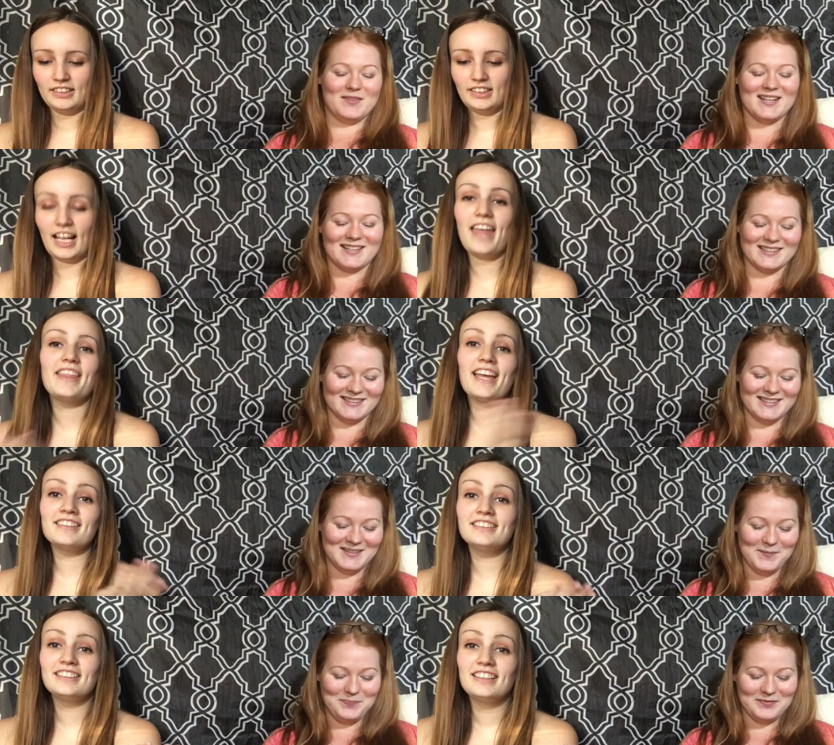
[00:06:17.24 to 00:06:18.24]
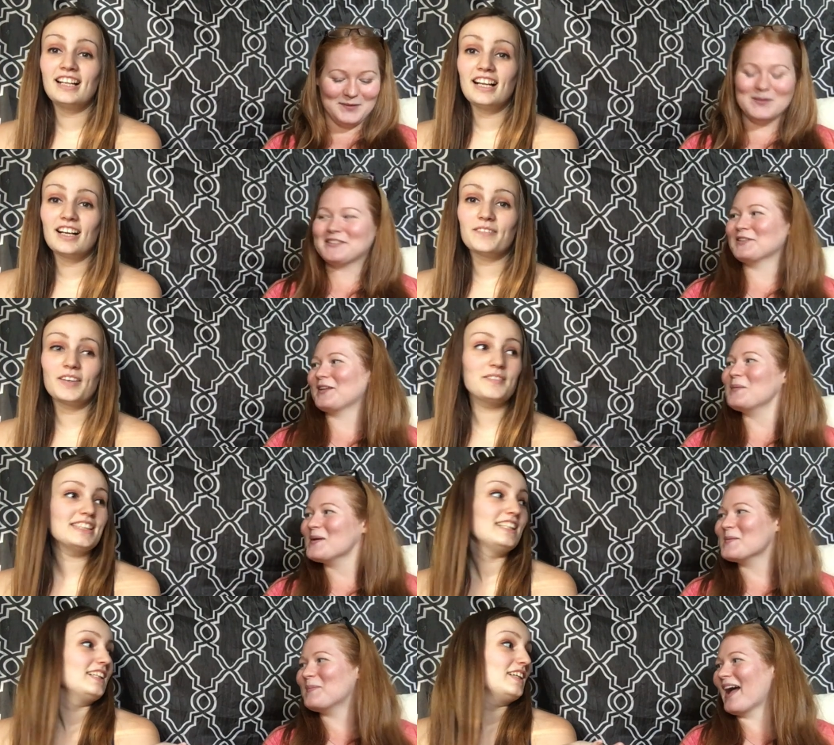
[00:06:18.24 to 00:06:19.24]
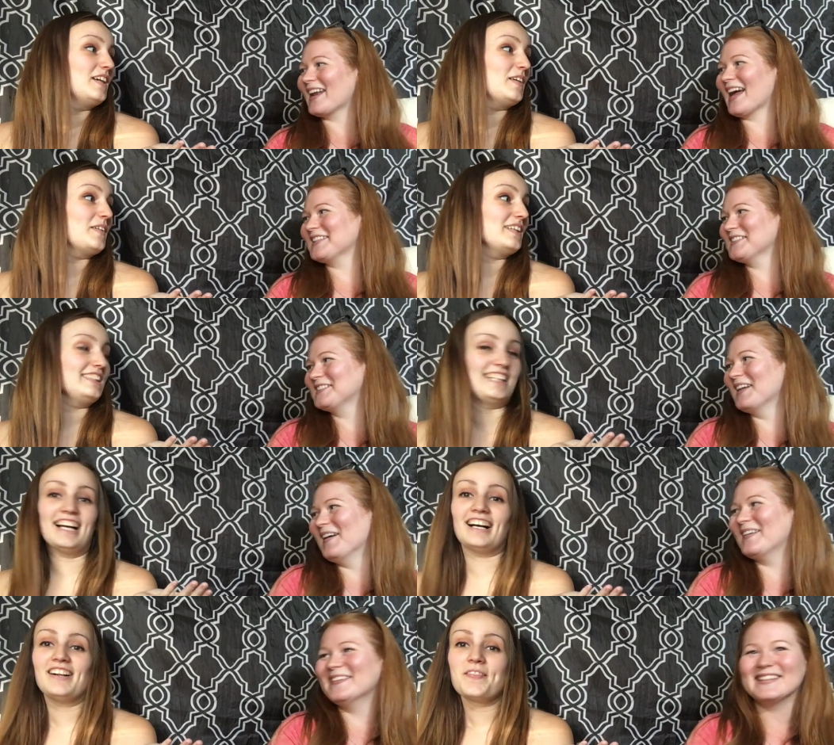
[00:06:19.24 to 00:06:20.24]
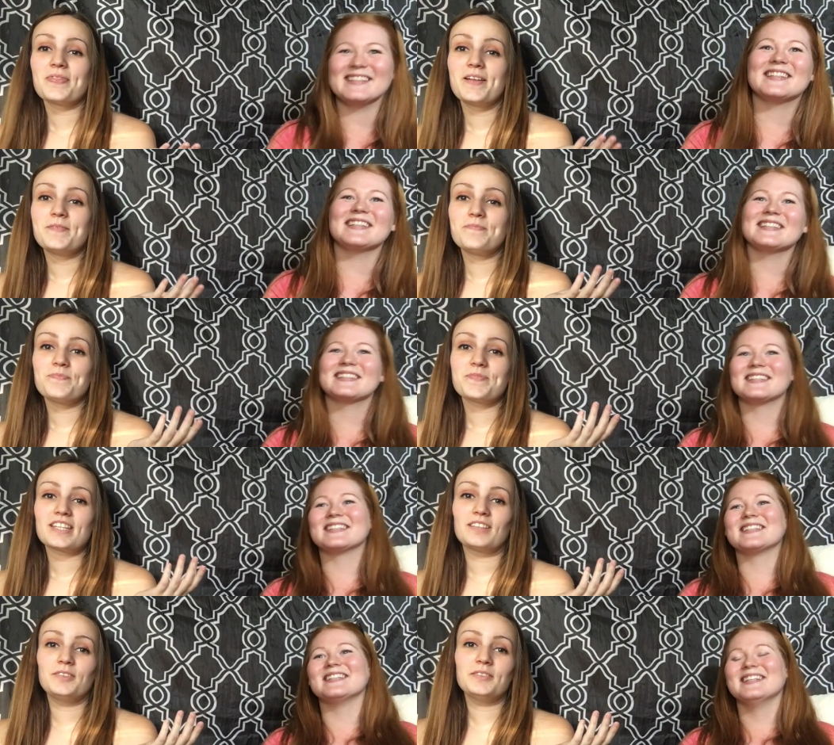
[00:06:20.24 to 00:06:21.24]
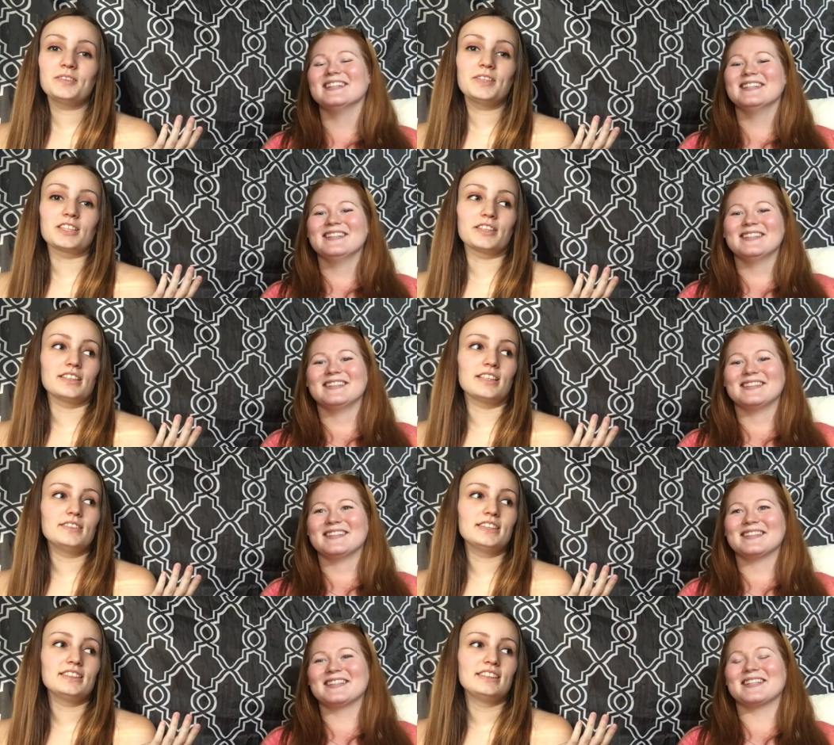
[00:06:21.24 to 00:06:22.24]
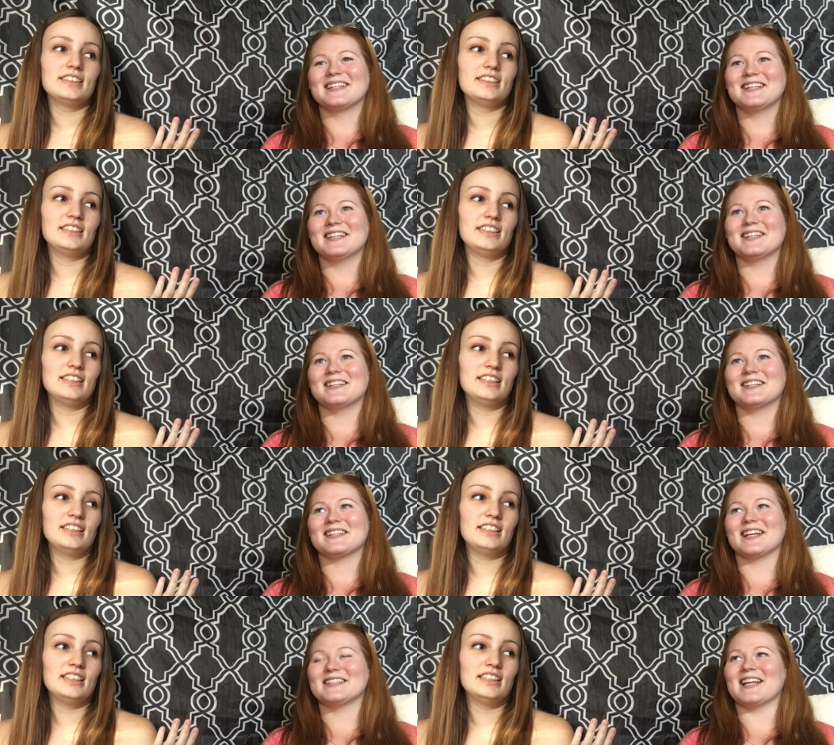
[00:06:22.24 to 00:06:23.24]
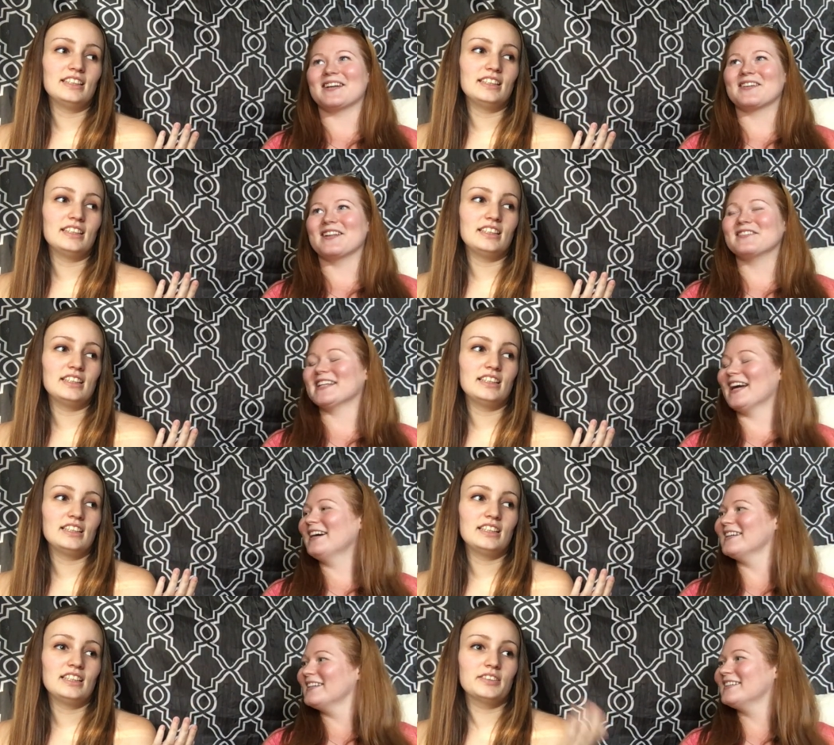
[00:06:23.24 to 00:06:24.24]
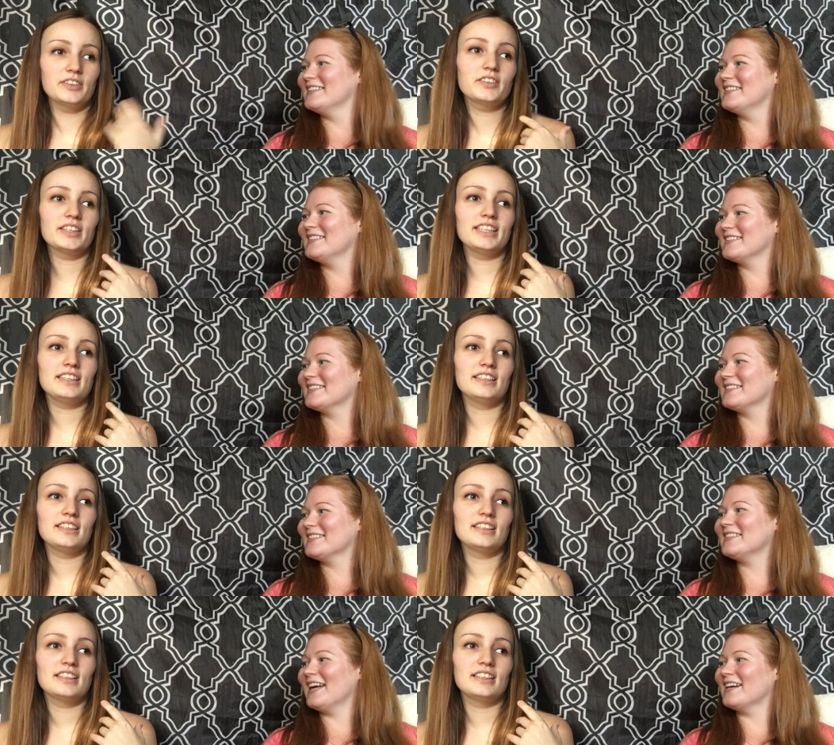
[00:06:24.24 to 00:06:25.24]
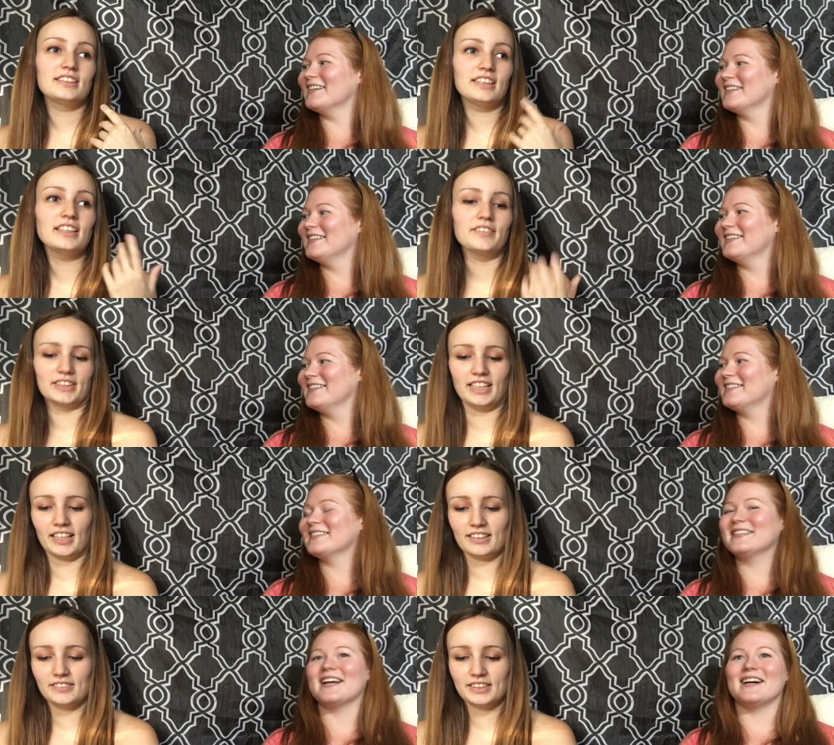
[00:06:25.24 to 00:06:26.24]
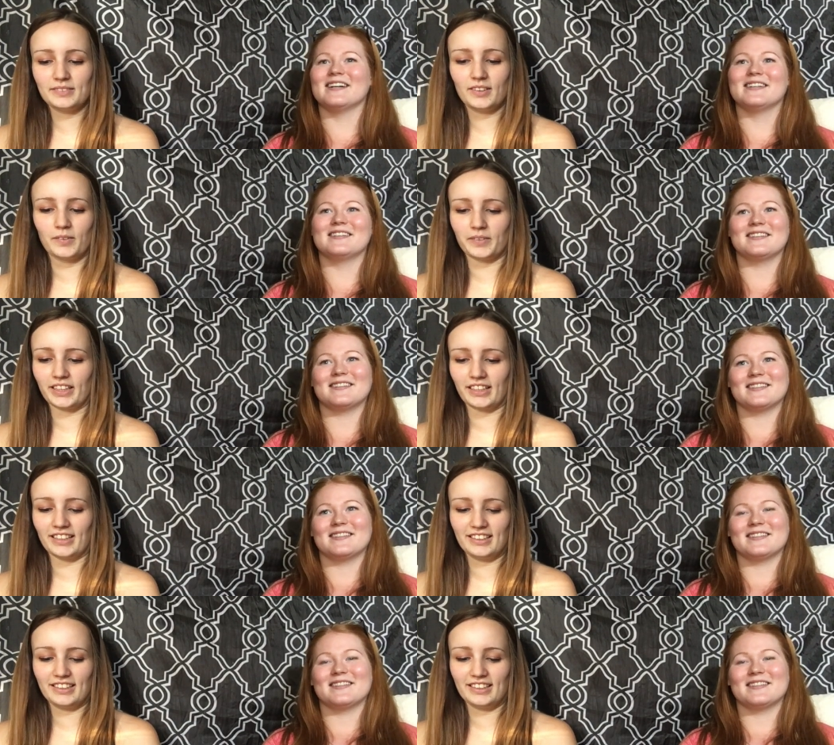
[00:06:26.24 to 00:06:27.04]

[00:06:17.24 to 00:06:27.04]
Speaker 1: and then we still thought we were badasses. Yeah
Speaker 2: we were in what grade eleven?
Speaker 1: Like ten or eleven, yeah. In grade. Yeah.
Speaker 2: Eleven, yeah. yeah. It was oh my god,